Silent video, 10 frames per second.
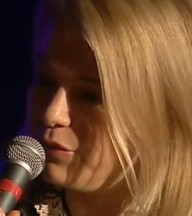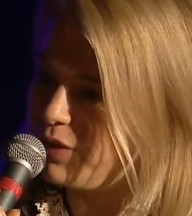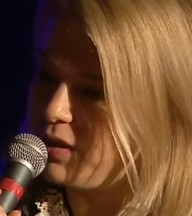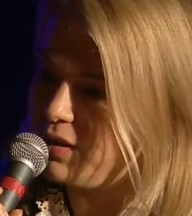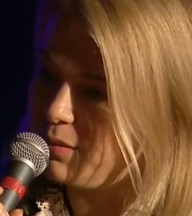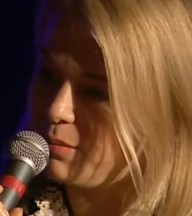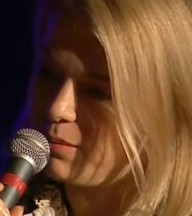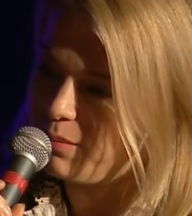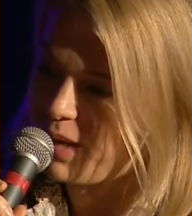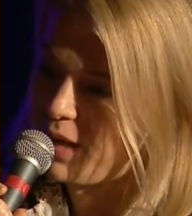we
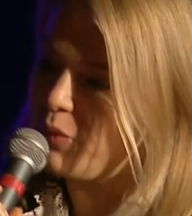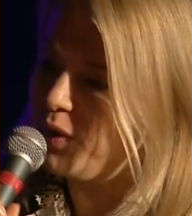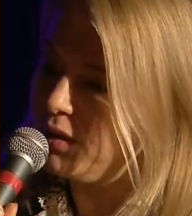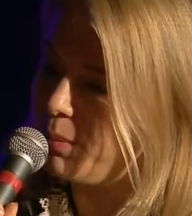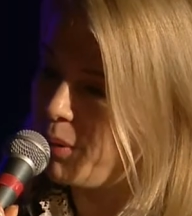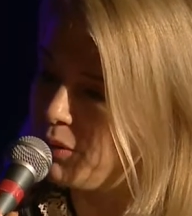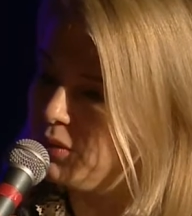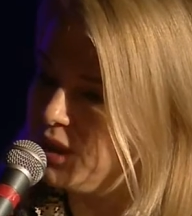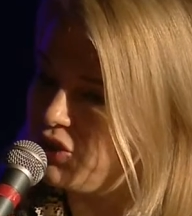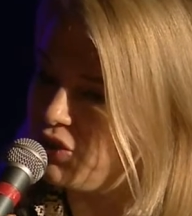be with the
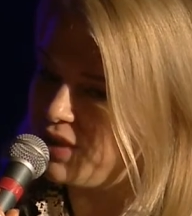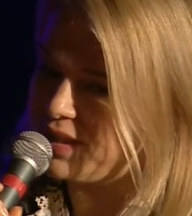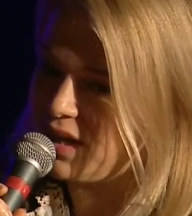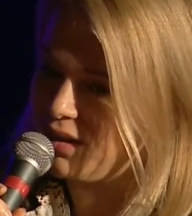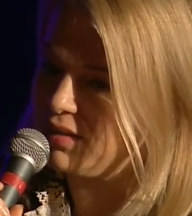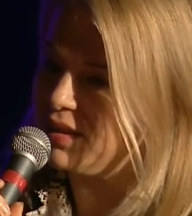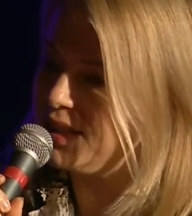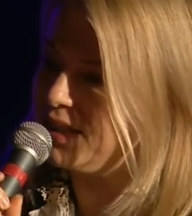Polish results,